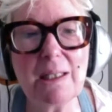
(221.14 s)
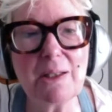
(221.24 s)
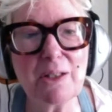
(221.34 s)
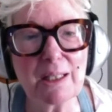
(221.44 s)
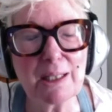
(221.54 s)

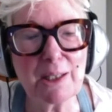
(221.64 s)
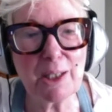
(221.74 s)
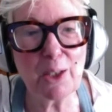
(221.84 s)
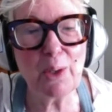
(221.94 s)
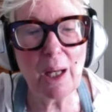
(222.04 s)
just
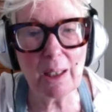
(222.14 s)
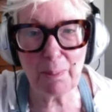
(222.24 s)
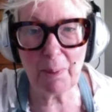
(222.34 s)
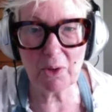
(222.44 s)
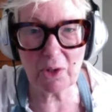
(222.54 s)
so
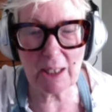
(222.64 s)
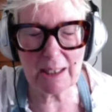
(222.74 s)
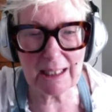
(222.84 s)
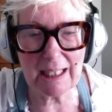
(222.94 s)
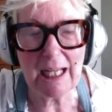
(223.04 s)

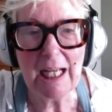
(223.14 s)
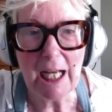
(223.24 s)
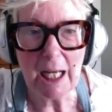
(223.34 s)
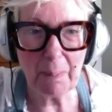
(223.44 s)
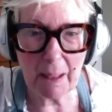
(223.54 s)
unapologetic
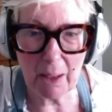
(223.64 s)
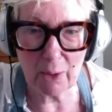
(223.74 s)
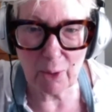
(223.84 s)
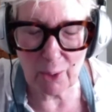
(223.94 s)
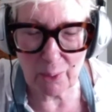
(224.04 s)
about
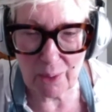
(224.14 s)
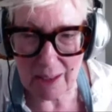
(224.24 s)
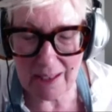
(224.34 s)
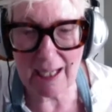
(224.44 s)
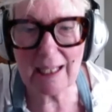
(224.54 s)
her own
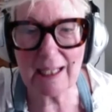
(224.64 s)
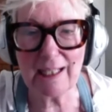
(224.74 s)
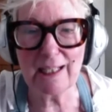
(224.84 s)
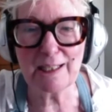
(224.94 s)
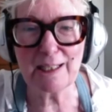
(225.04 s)

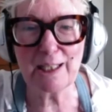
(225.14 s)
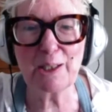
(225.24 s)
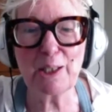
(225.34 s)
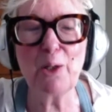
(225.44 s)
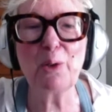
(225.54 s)
nakedness and
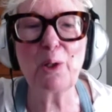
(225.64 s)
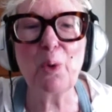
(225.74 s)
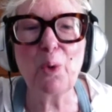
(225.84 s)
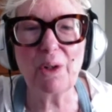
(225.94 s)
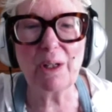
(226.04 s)
so
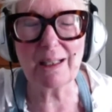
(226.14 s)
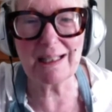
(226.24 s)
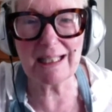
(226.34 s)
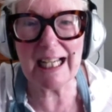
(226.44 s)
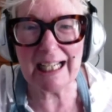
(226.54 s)

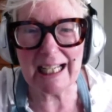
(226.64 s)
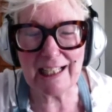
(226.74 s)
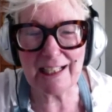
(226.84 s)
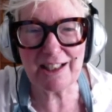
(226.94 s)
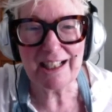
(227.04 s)
glorious in
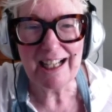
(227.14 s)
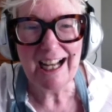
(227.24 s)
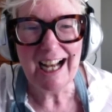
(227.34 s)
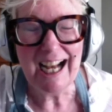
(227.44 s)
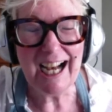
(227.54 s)
it.
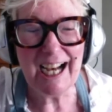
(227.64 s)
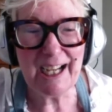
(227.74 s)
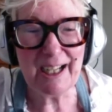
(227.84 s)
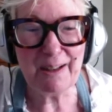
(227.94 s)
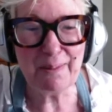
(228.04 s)

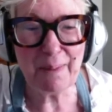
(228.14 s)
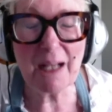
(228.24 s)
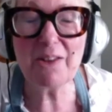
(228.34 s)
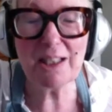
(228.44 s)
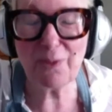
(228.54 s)

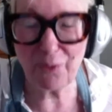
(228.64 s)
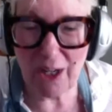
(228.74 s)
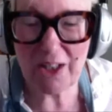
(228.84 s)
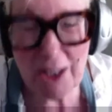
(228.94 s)
And she's